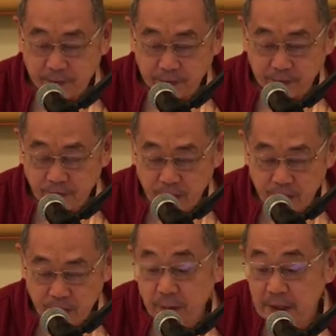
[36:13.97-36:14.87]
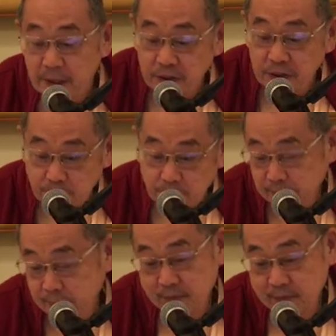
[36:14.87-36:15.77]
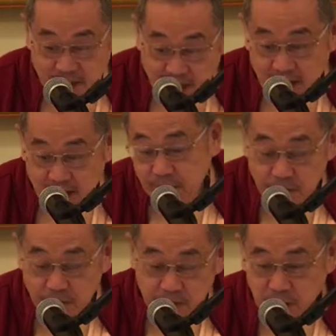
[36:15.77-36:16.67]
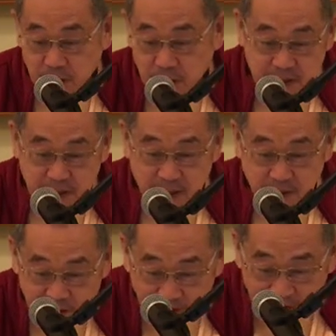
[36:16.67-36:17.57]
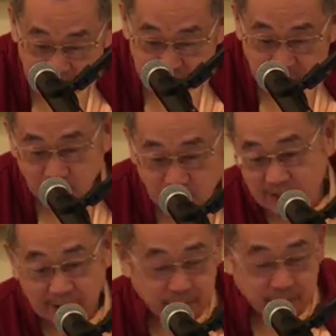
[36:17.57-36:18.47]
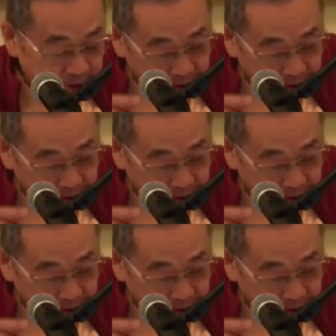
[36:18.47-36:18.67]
original desire to enjoy is there, which causes the raga, which surfaces